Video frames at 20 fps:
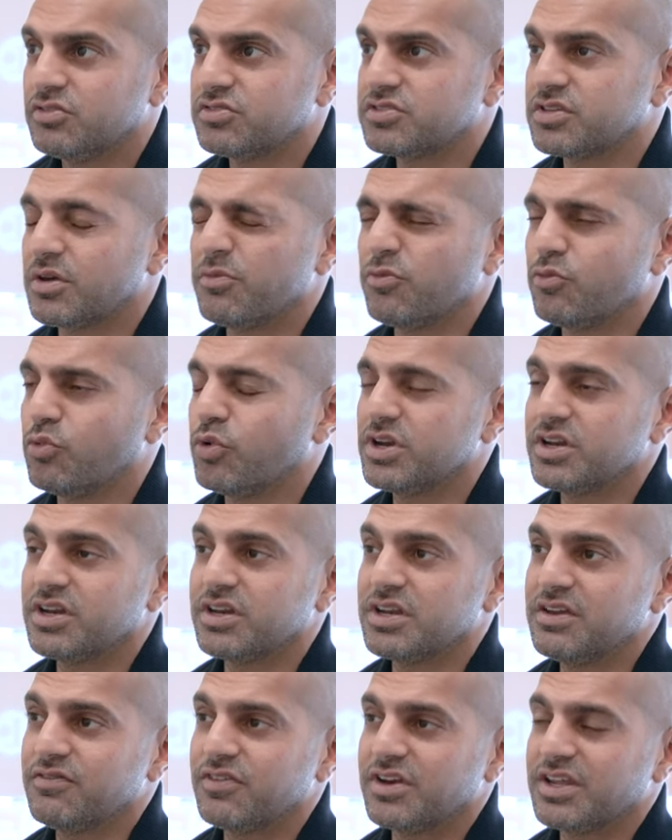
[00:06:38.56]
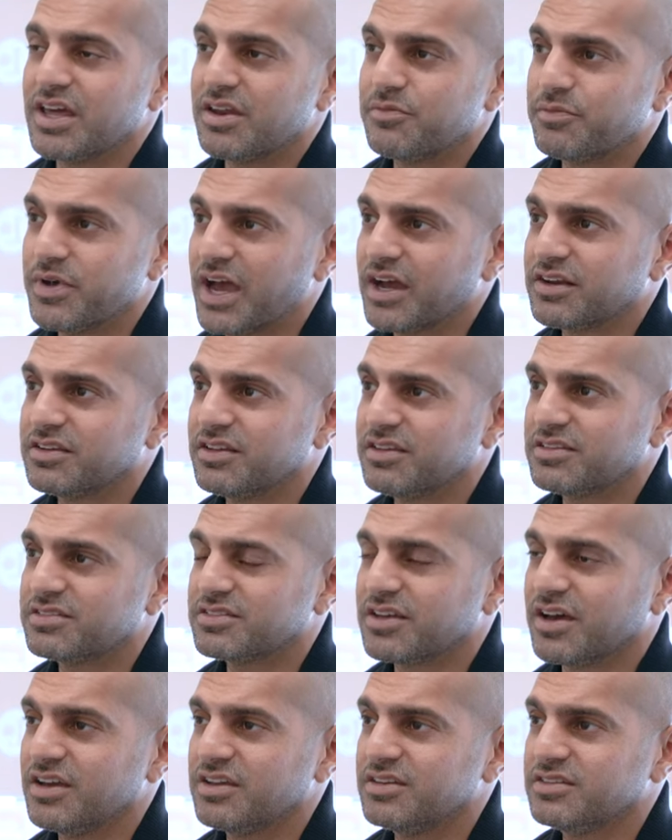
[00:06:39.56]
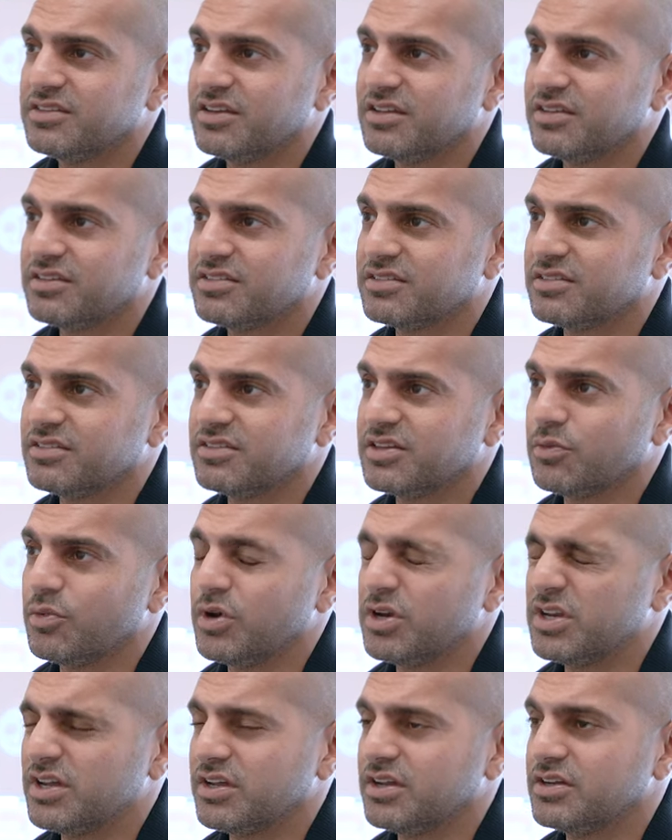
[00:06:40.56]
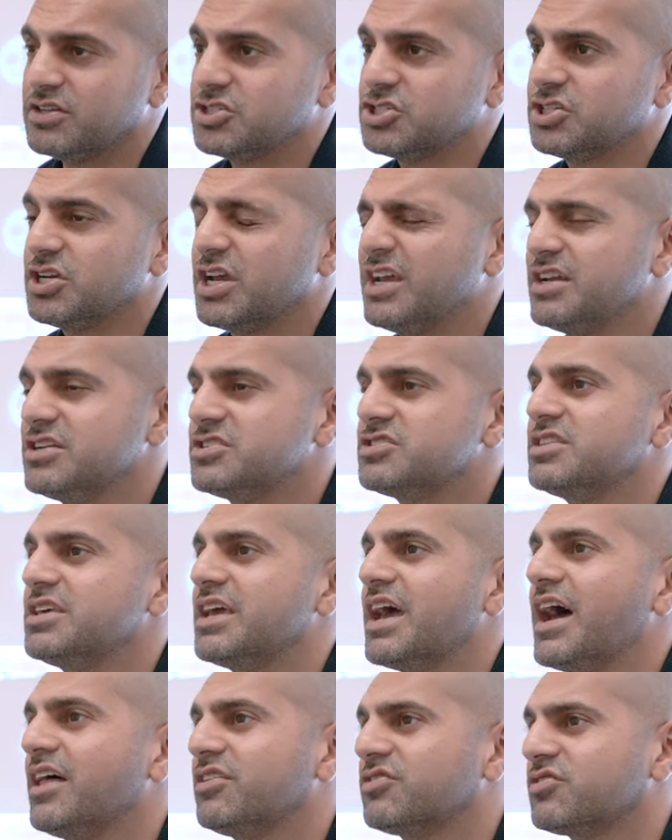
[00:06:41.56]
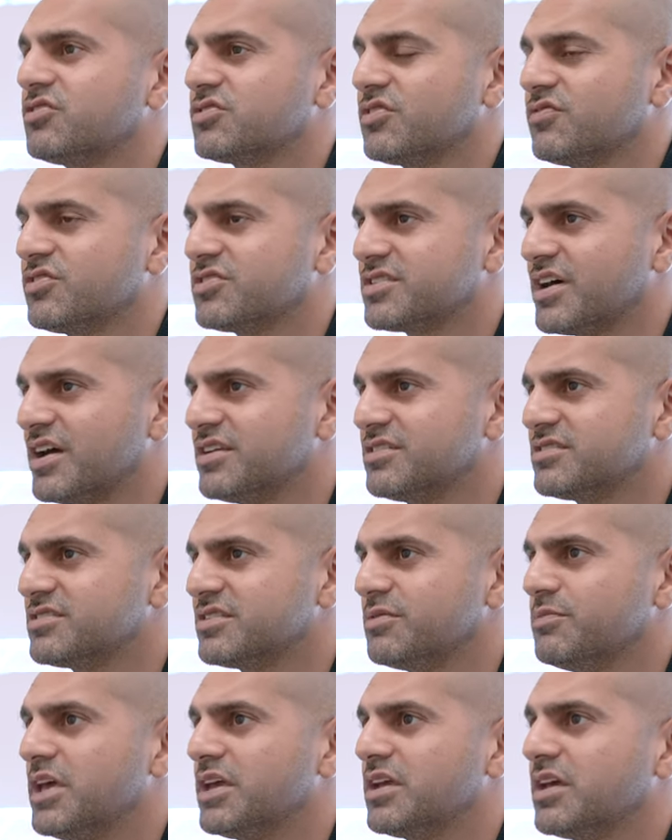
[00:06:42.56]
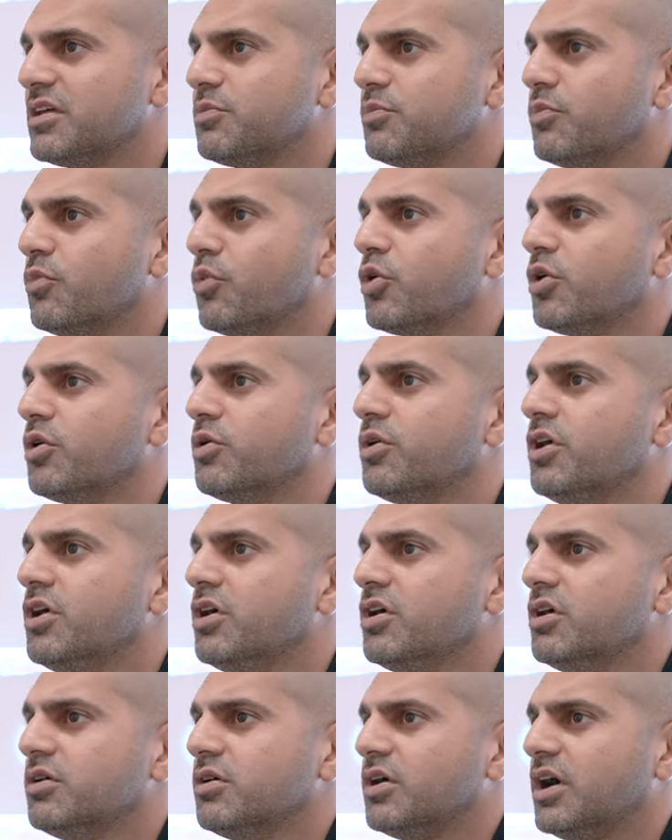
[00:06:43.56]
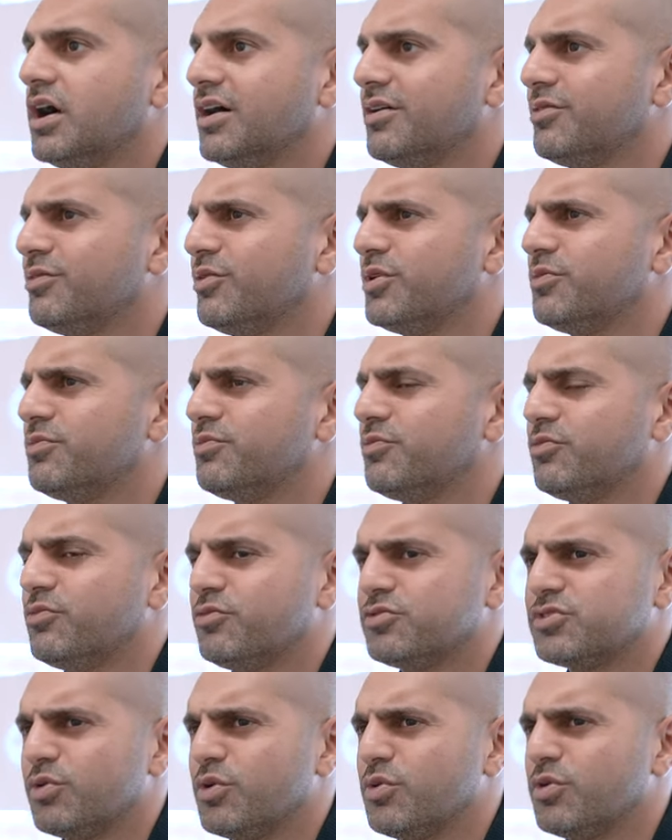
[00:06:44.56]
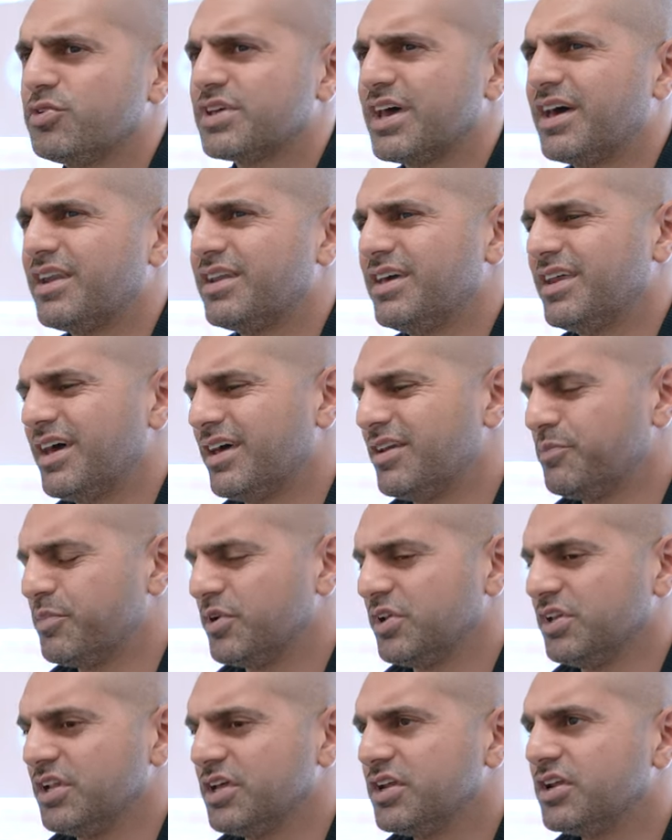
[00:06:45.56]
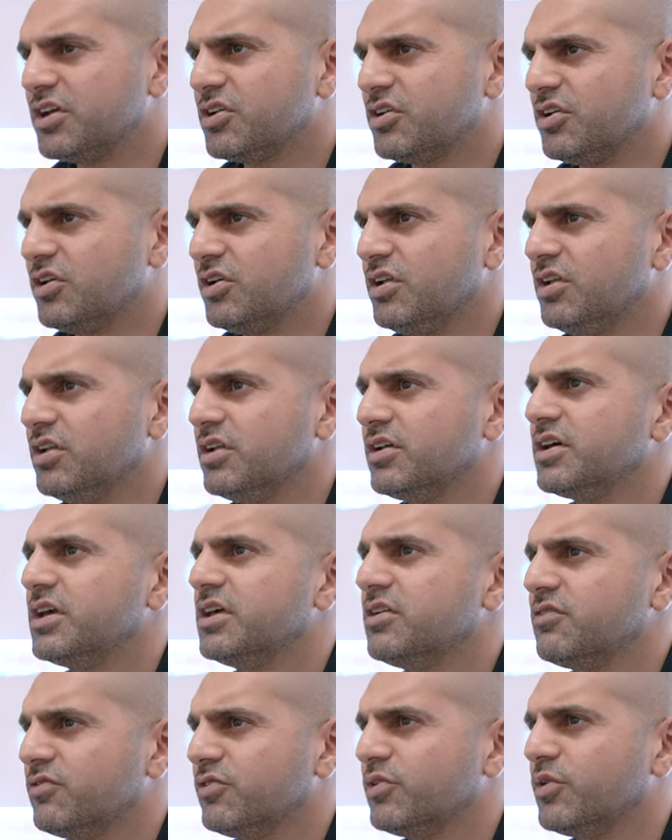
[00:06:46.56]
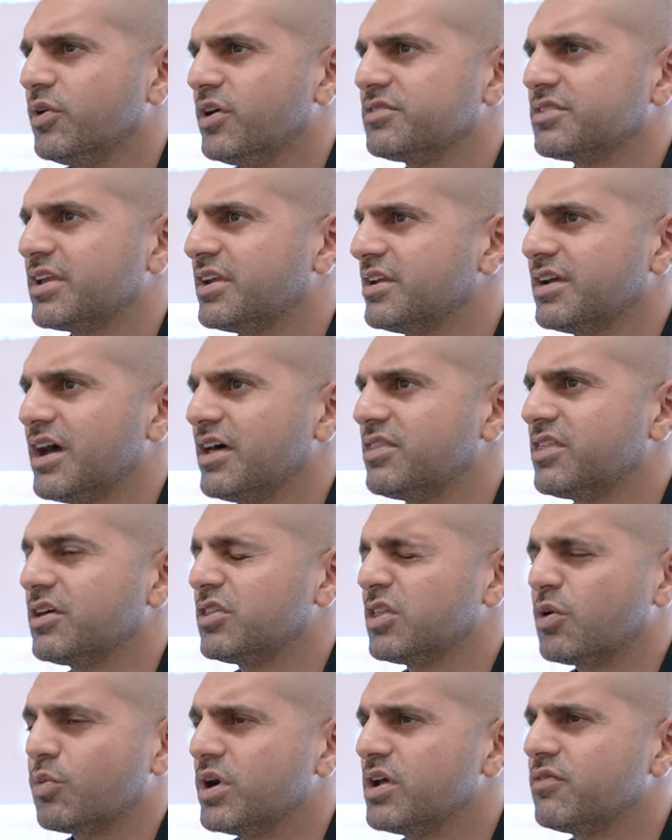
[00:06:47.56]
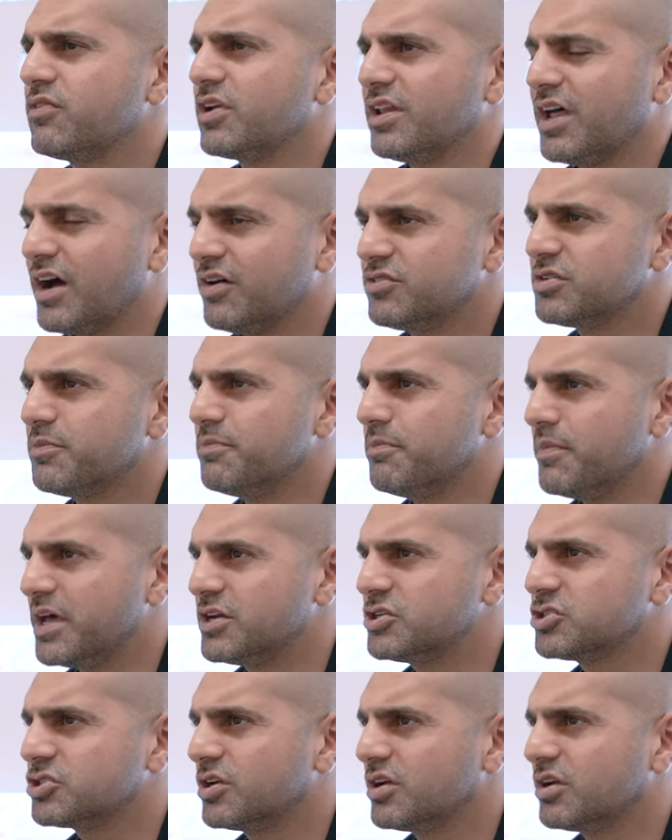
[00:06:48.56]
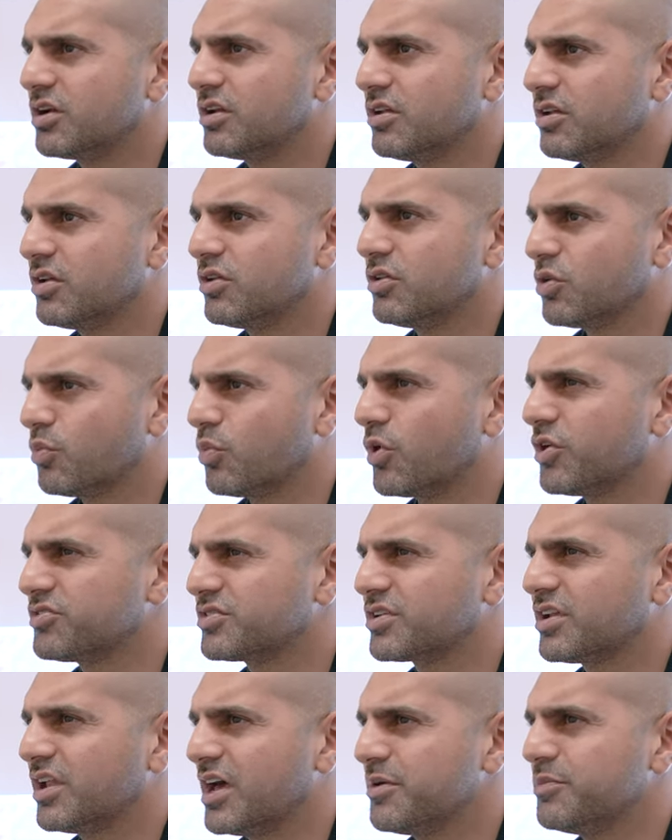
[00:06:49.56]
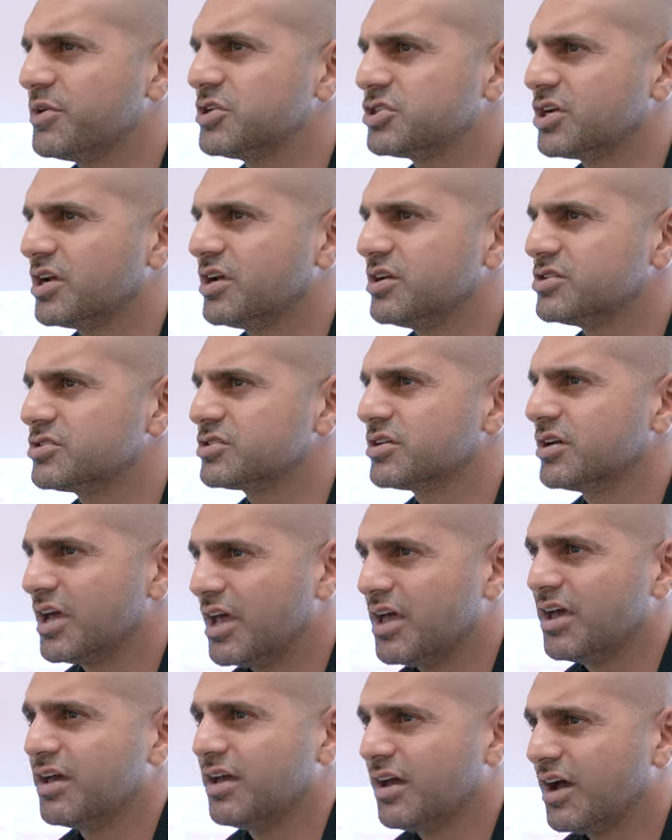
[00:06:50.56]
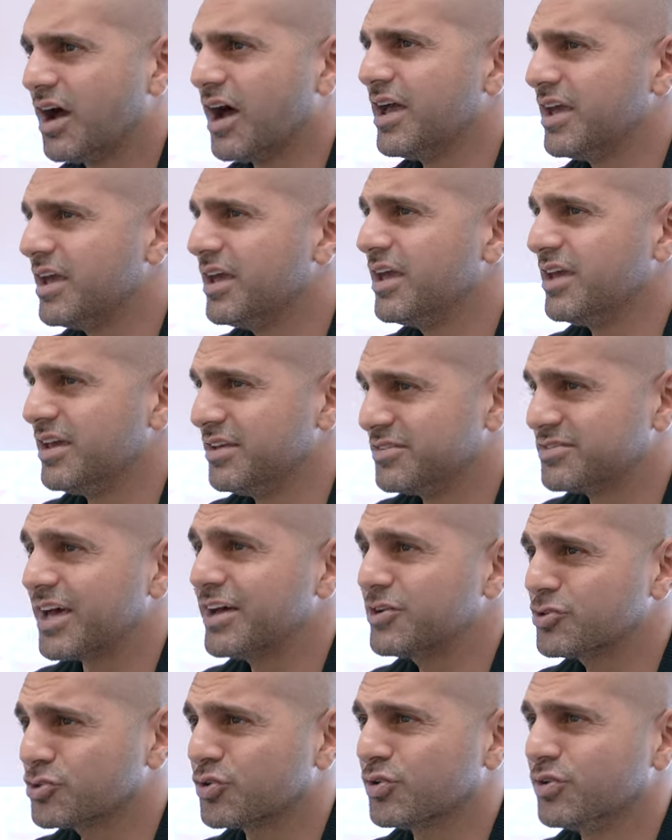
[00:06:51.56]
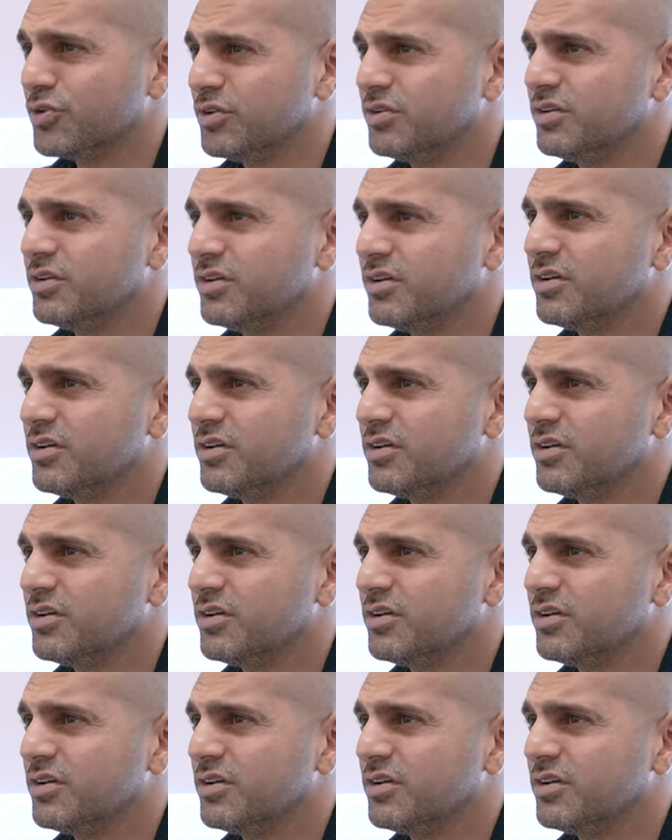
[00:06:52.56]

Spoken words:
Some wouldn't even get back to the scientists. They would change the answers of the scientists to make it more, it had a political influence. And I think they weren't even allowed to mention the words climate change. Is that true?